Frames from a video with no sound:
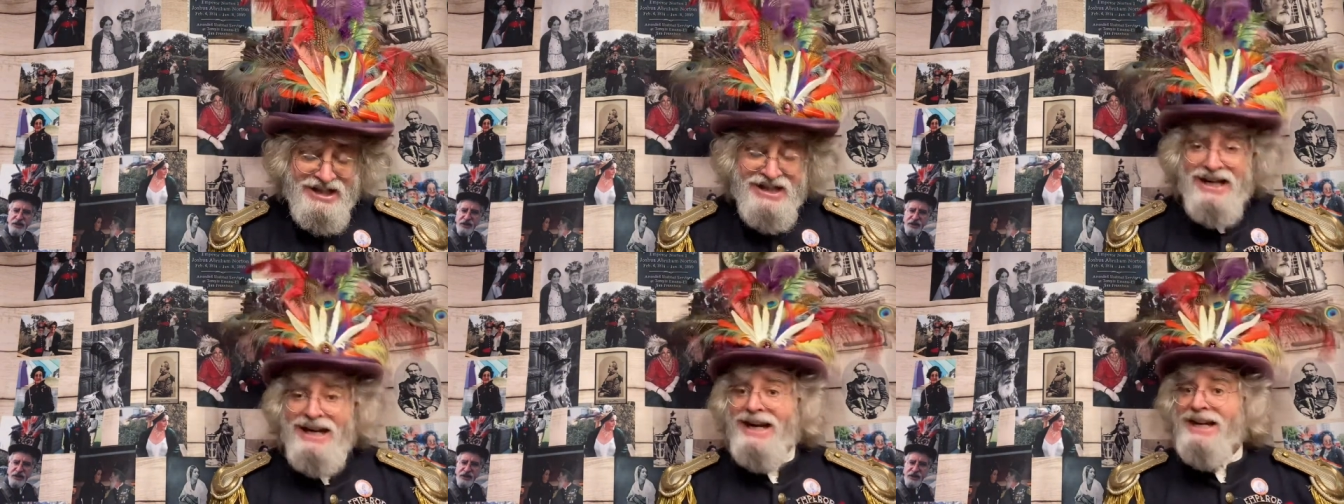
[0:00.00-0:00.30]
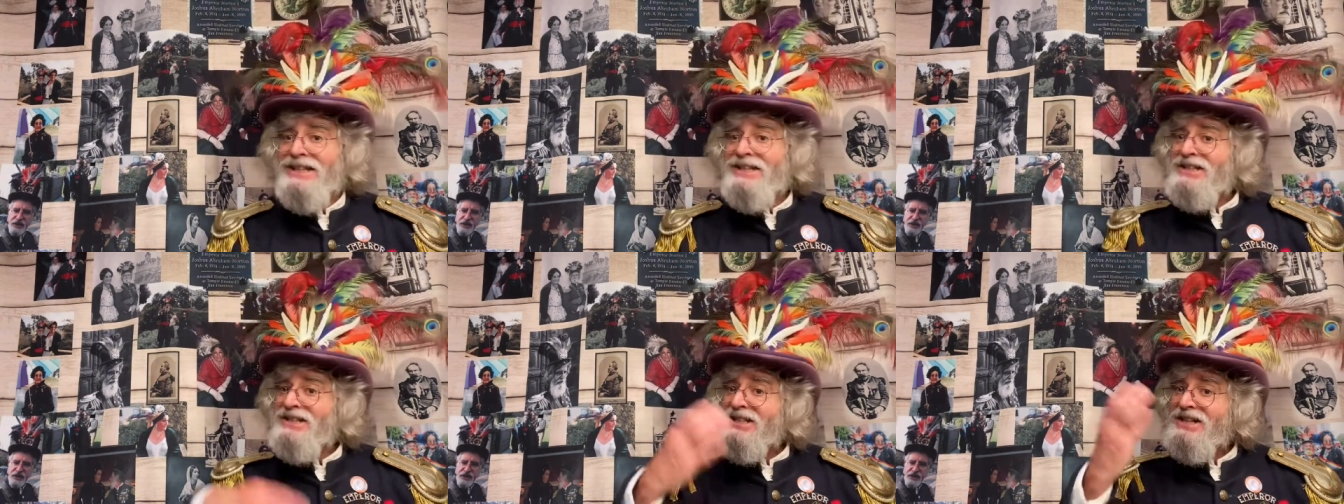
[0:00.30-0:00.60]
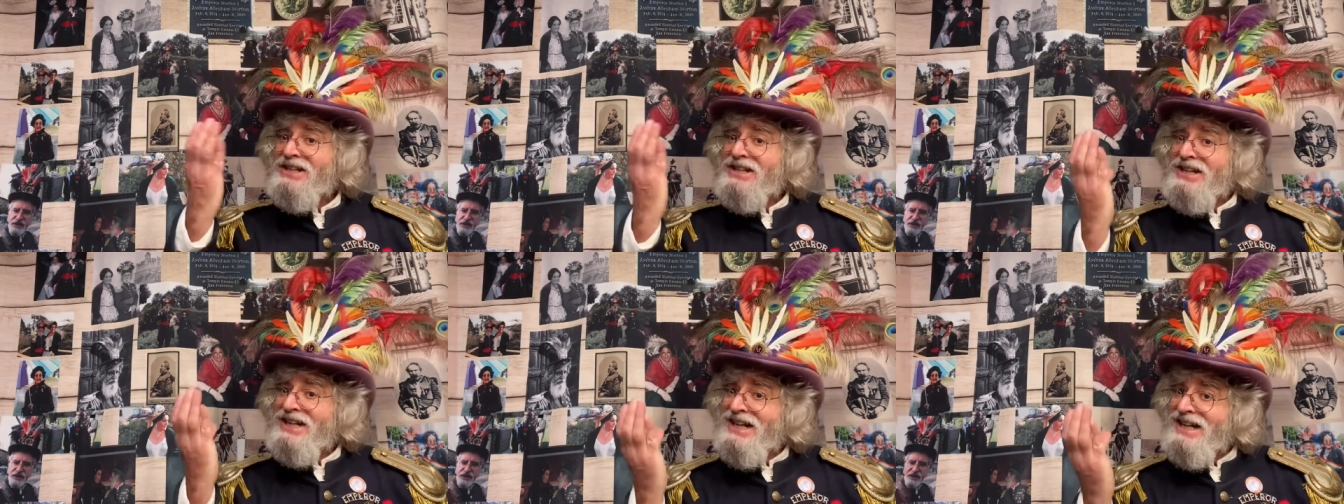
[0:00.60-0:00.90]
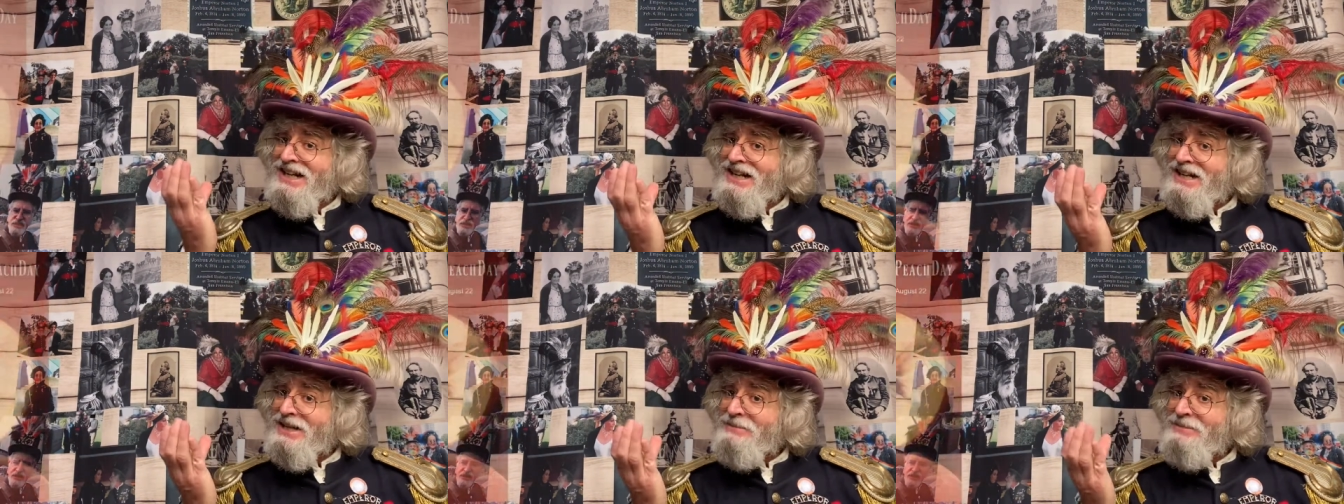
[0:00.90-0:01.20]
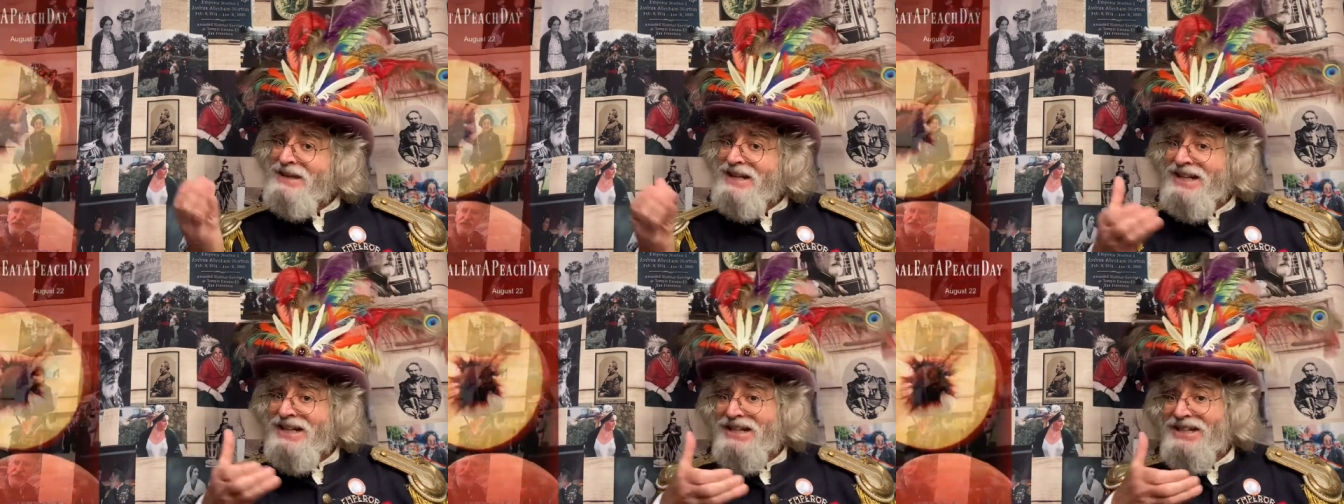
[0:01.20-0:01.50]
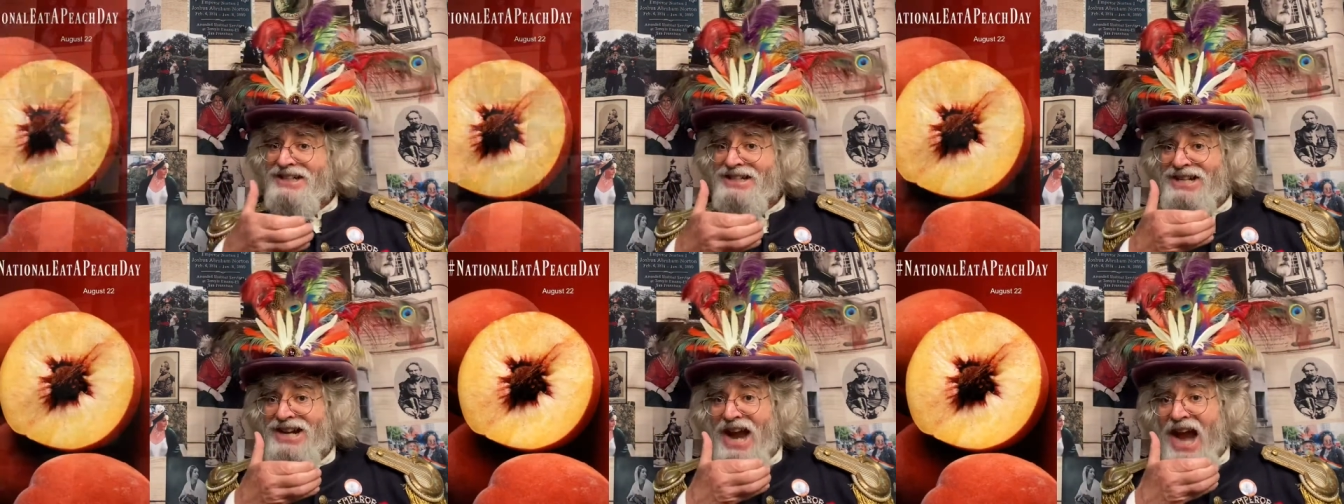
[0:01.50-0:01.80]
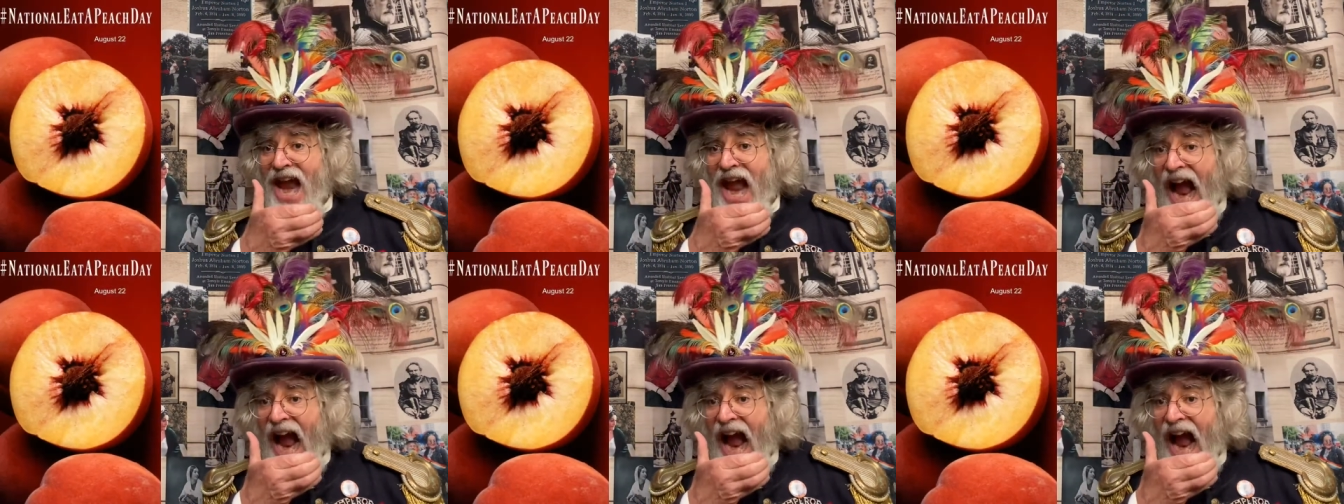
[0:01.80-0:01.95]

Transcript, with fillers: It's Eat a Peach Day.